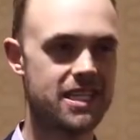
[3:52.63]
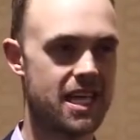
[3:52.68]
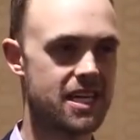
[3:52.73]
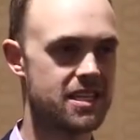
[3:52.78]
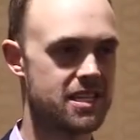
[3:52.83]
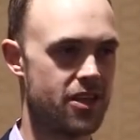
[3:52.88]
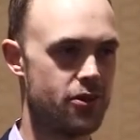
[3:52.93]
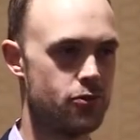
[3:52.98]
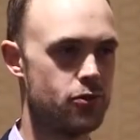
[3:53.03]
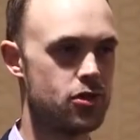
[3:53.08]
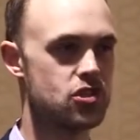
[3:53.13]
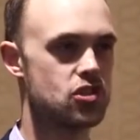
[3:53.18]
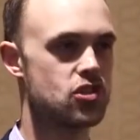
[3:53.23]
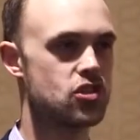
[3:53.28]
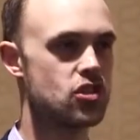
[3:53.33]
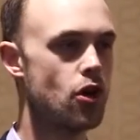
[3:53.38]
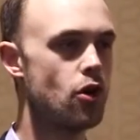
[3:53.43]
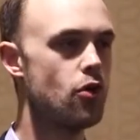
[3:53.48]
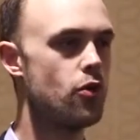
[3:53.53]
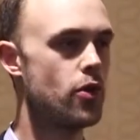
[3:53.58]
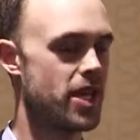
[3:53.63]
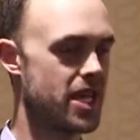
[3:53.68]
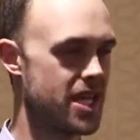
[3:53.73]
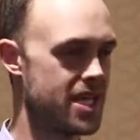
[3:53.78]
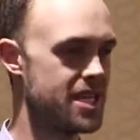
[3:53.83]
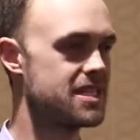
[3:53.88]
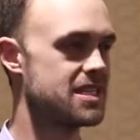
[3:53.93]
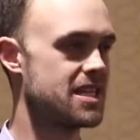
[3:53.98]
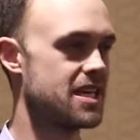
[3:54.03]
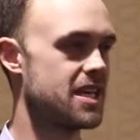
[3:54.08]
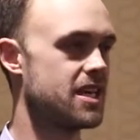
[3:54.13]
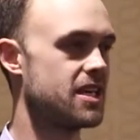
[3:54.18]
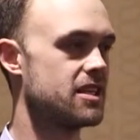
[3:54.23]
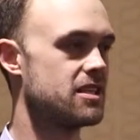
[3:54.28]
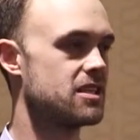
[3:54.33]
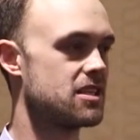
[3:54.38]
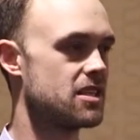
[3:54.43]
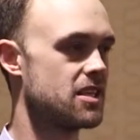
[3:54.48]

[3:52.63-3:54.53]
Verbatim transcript: days, it was so easy